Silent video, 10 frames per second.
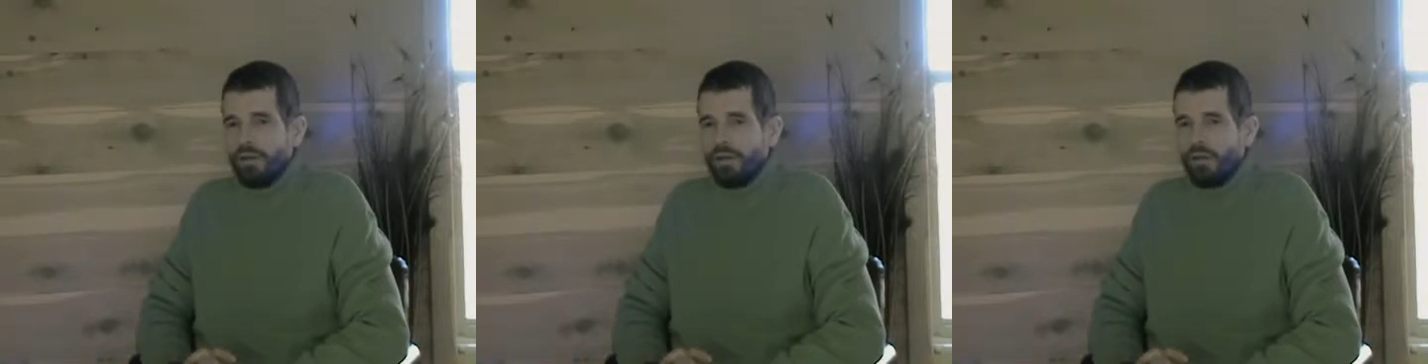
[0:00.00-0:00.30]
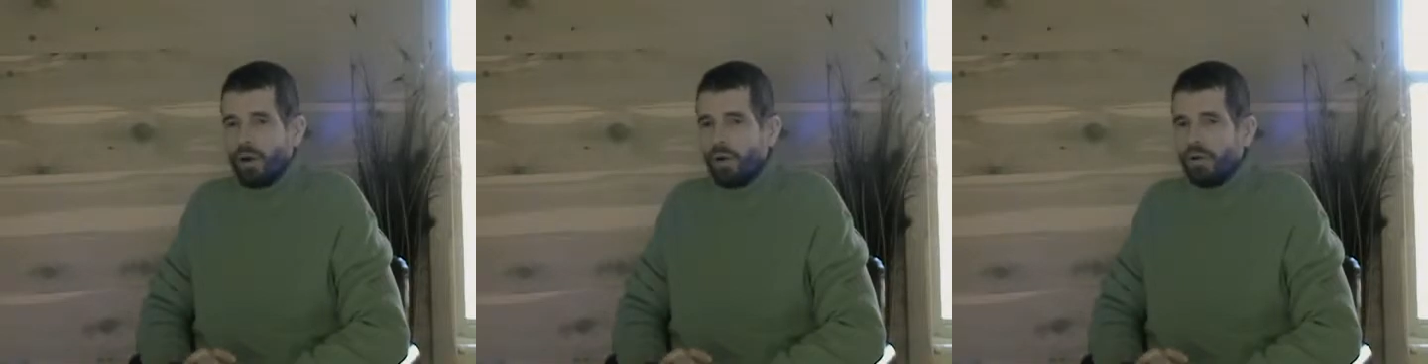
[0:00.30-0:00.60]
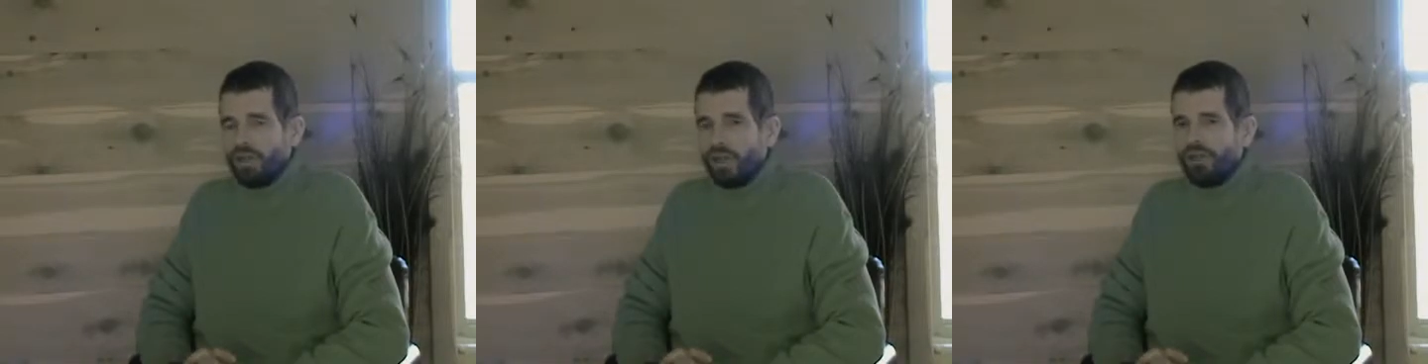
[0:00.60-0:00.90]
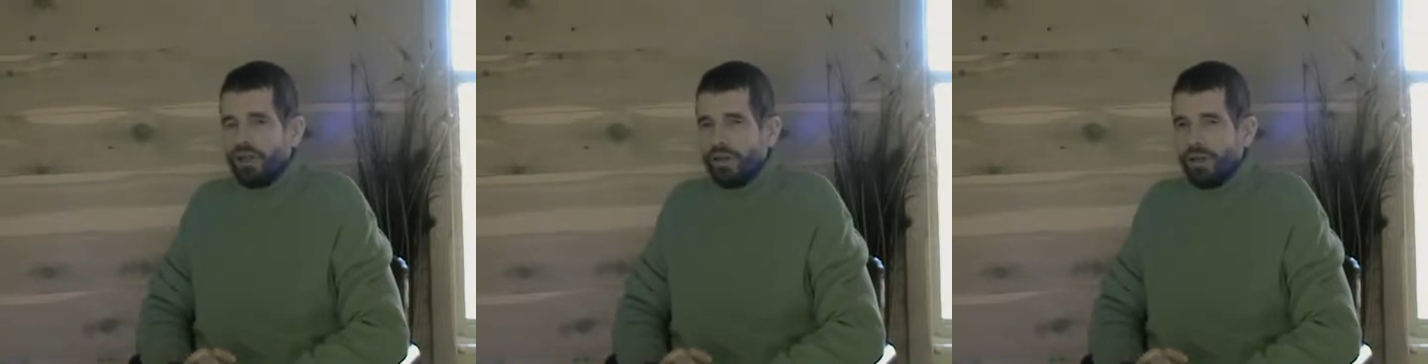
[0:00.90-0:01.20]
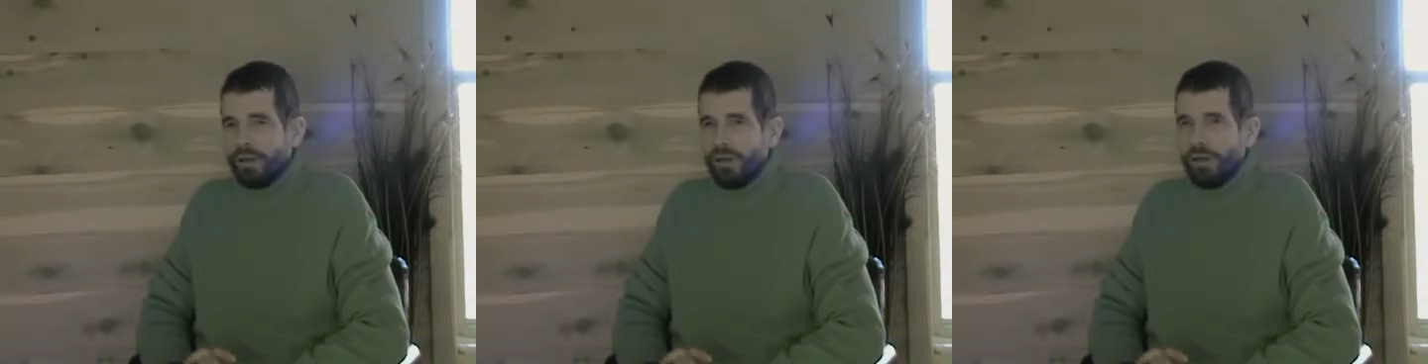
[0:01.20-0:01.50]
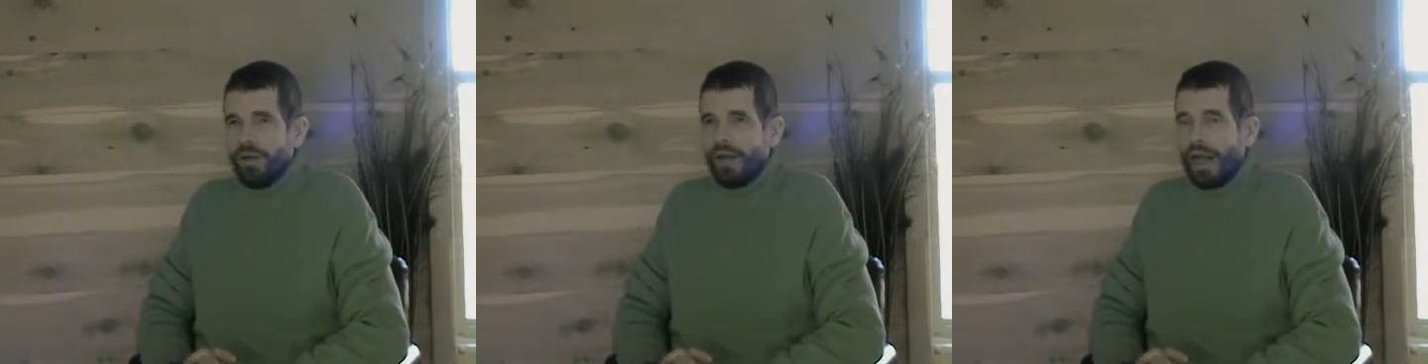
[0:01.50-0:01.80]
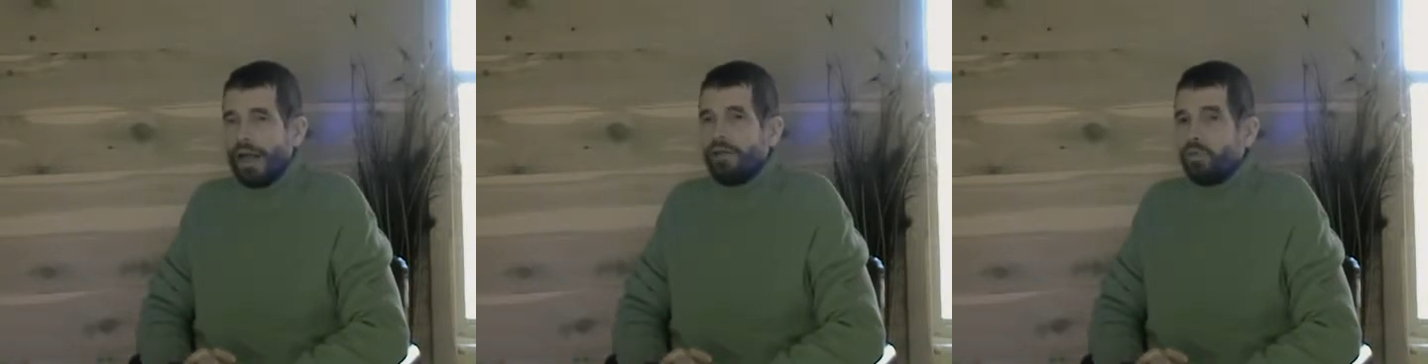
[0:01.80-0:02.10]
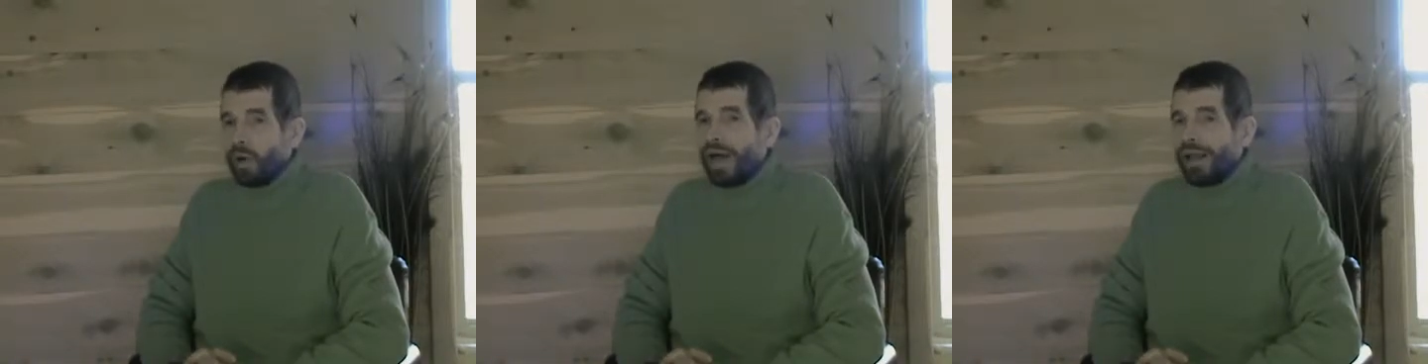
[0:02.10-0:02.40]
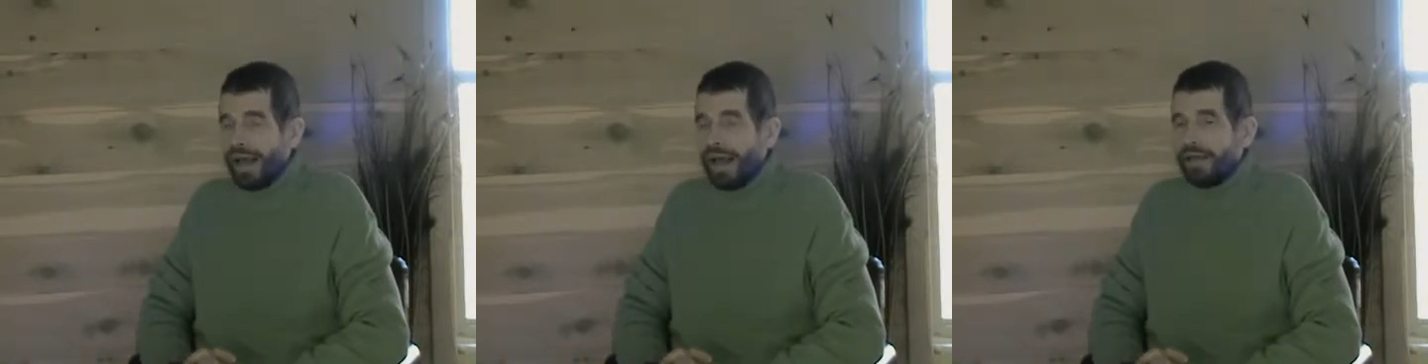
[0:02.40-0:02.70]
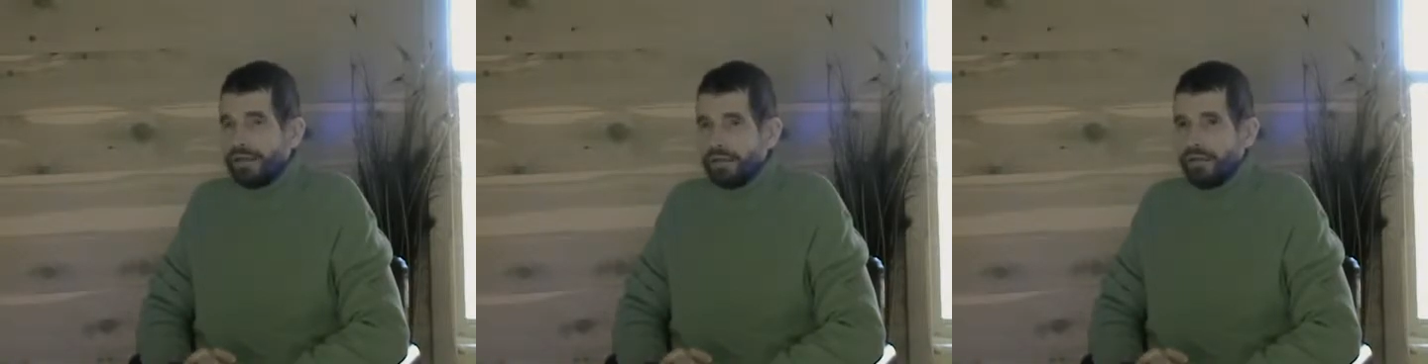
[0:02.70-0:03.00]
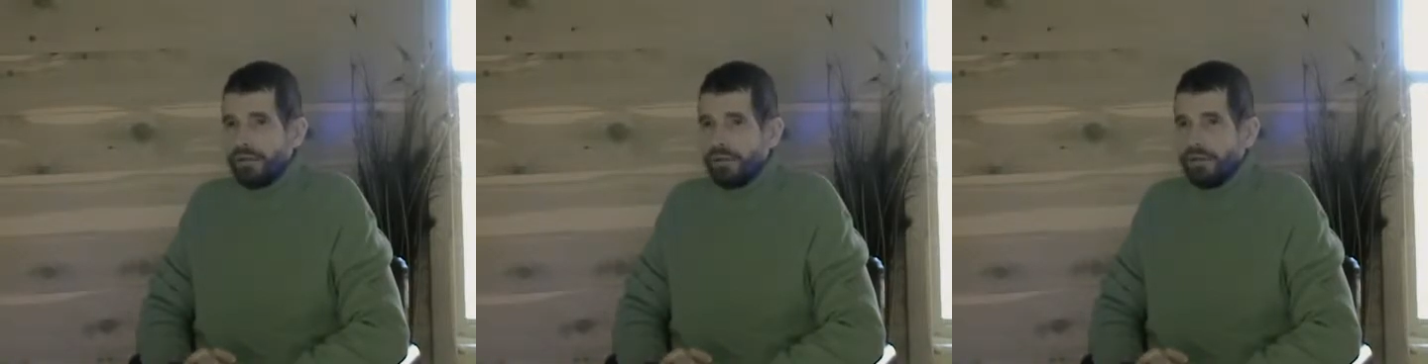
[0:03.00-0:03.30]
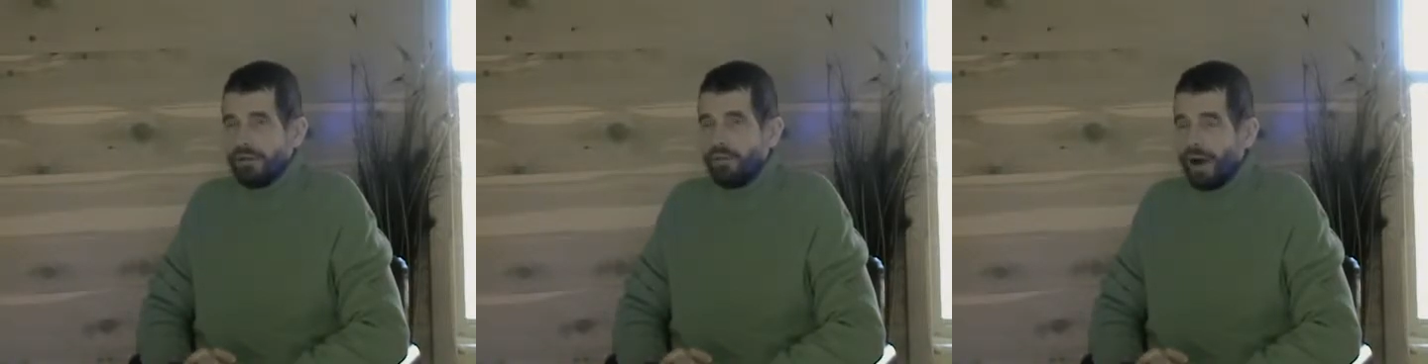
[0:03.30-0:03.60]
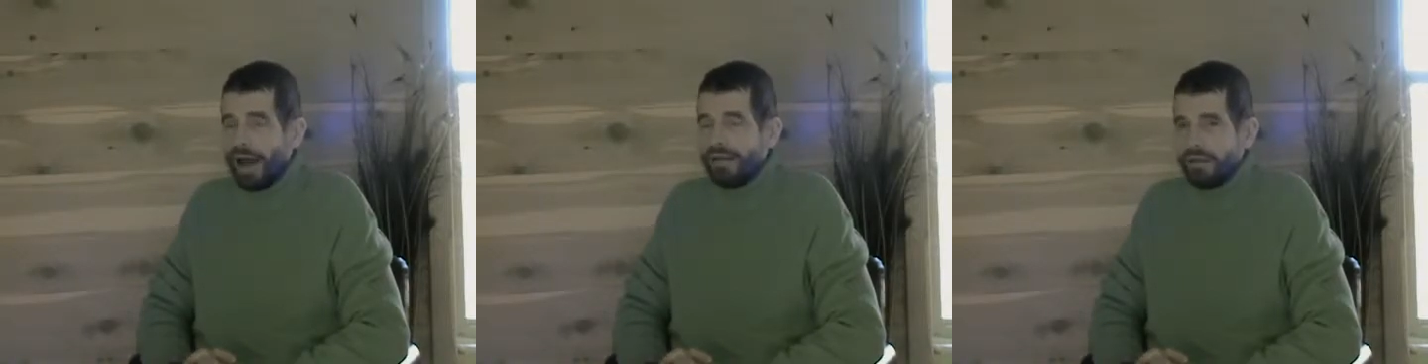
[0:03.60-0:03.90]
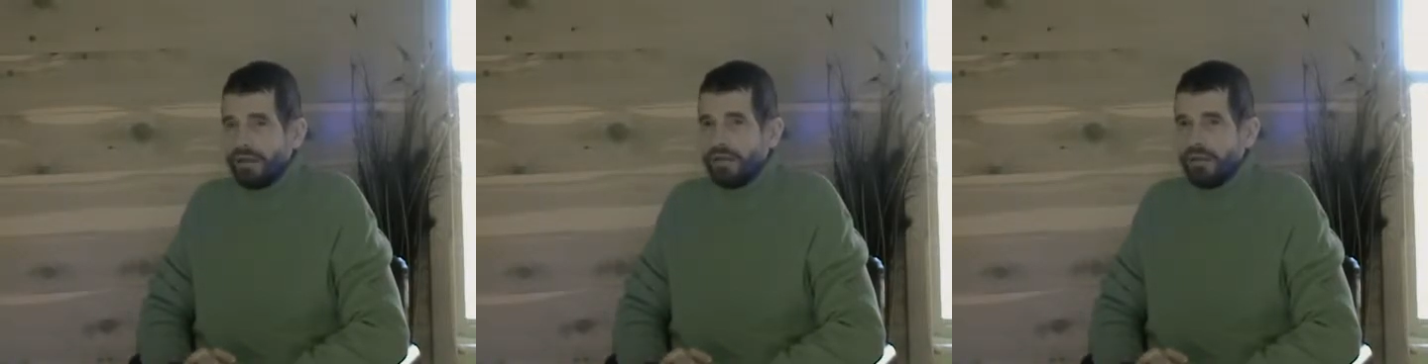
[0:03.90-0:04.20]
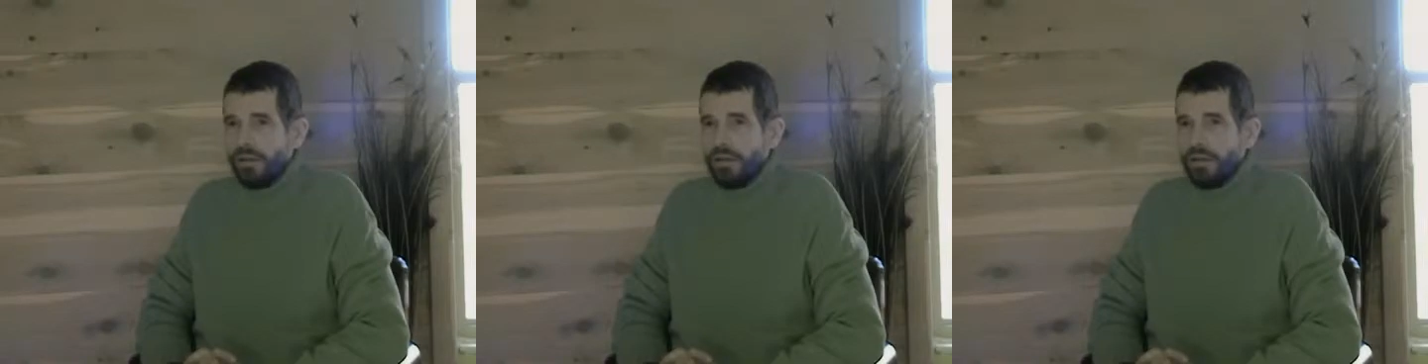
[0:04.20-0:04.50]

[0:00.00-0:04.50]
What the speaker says: the whole teaching, as well as the process,